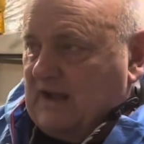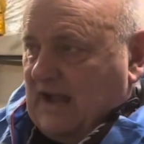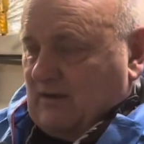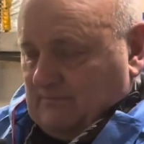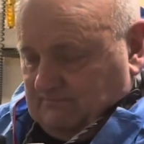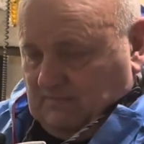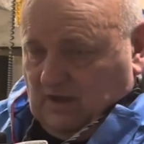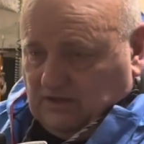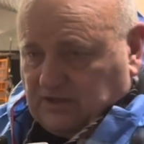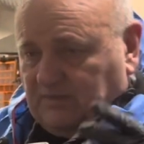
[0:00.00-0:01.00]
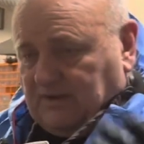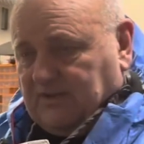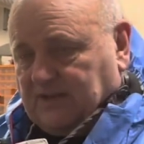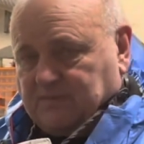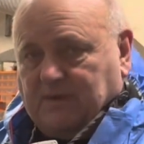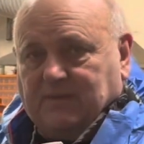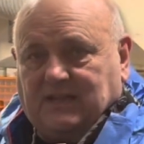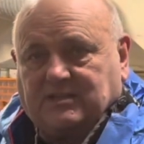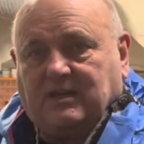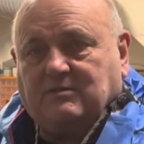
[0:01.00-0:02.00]
it out. On some of the things people
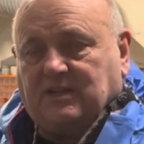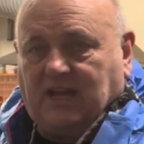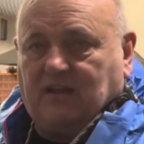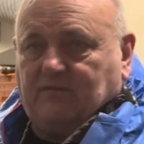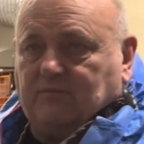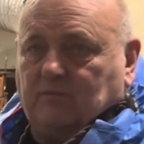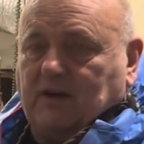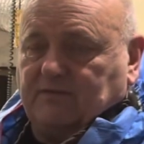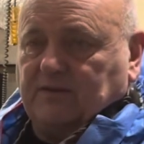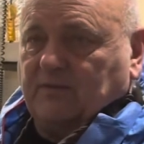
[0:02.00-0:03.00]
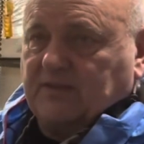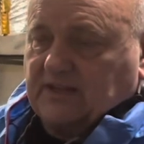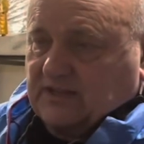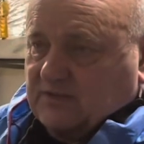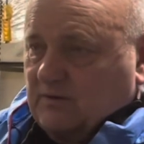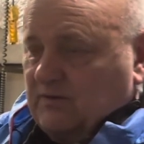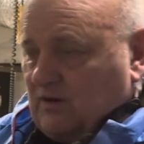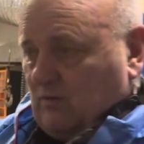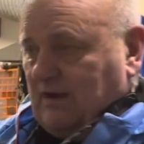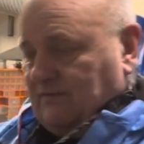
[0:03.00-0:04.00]
ask, how do you get your wet film thickness? Well, we've
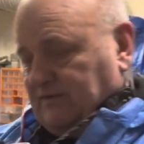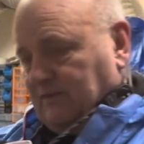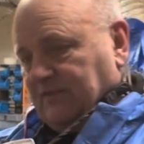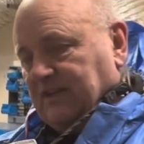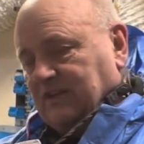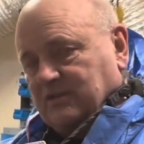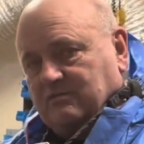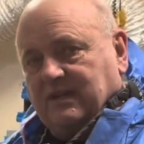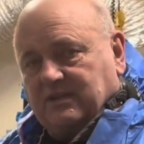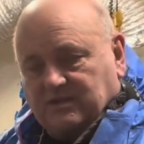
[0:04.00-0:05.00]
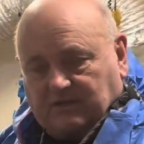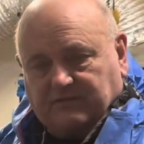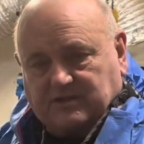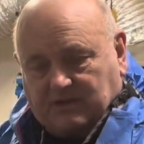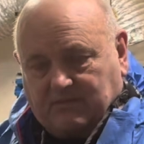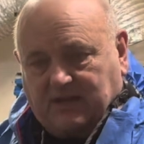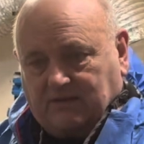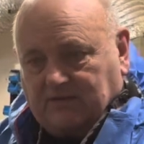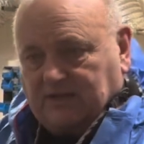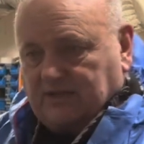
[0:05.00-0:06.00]
got wet film thickness readers, obviously
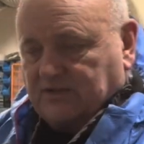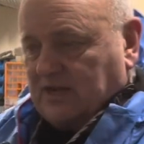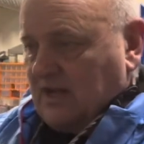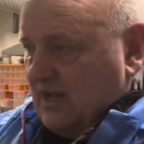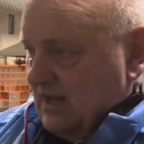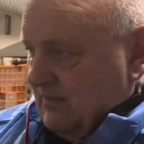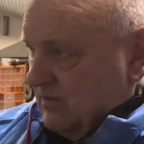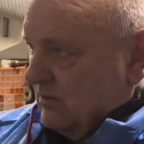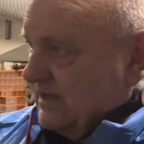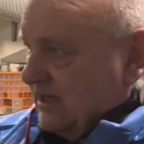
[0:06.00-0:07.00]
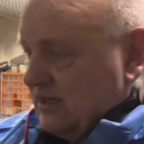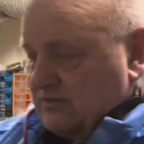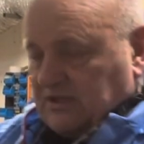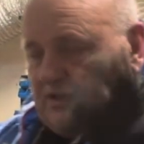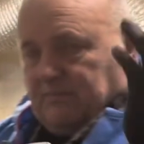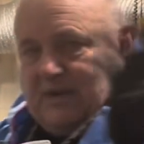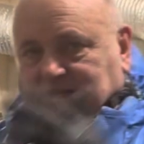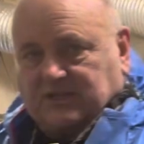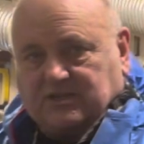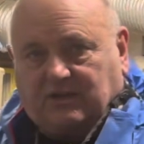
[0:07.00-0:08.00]
meter readers, but when you're used to the
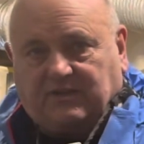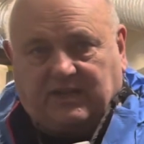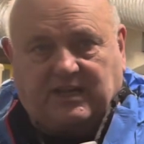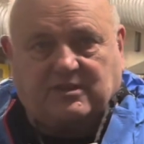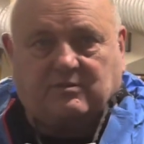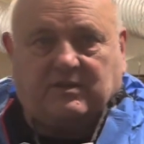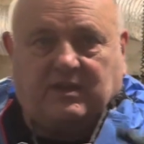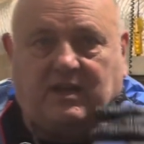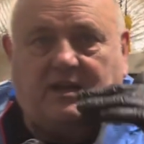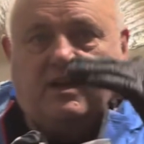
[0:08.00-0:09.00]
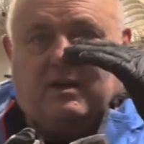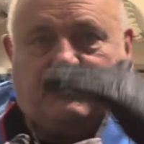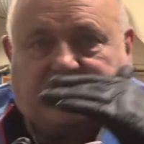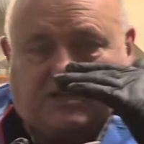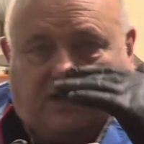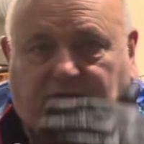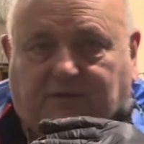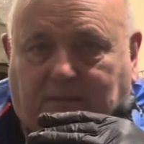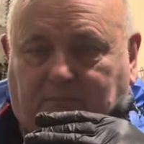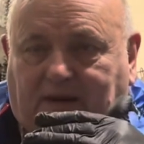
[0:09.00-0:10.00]
passes on these with the pass of your
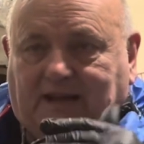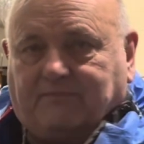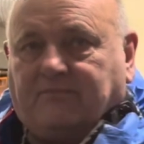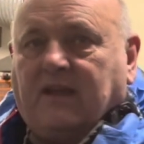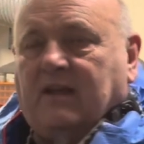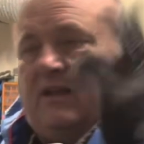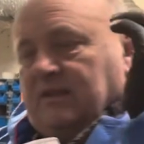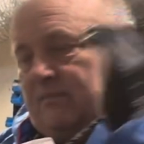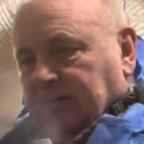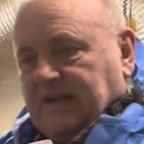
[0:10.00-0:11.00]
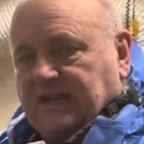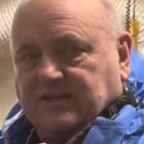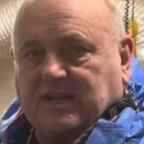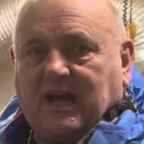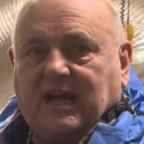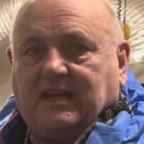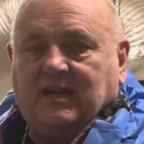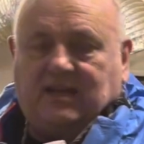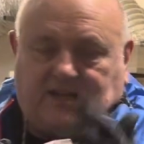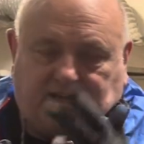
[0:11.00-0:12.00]
fan pattern, the PSI,
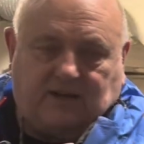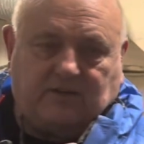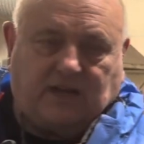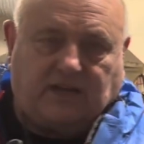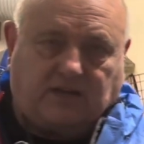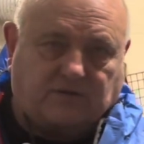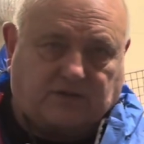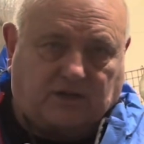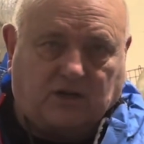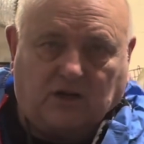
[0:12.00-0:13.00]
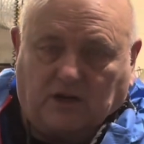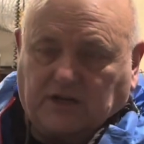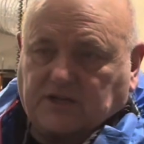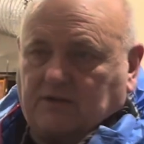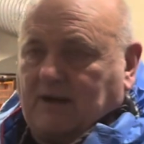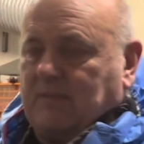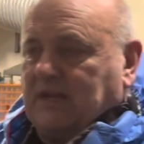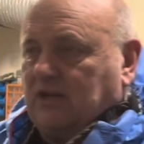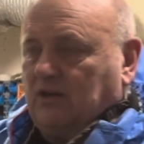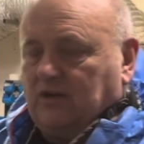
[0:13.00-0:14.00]
and now we get used to coating,
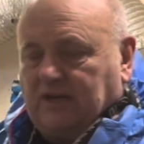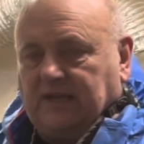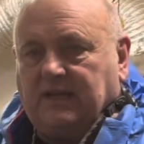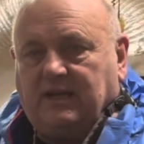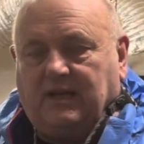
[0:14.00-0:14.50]
ceramic coating,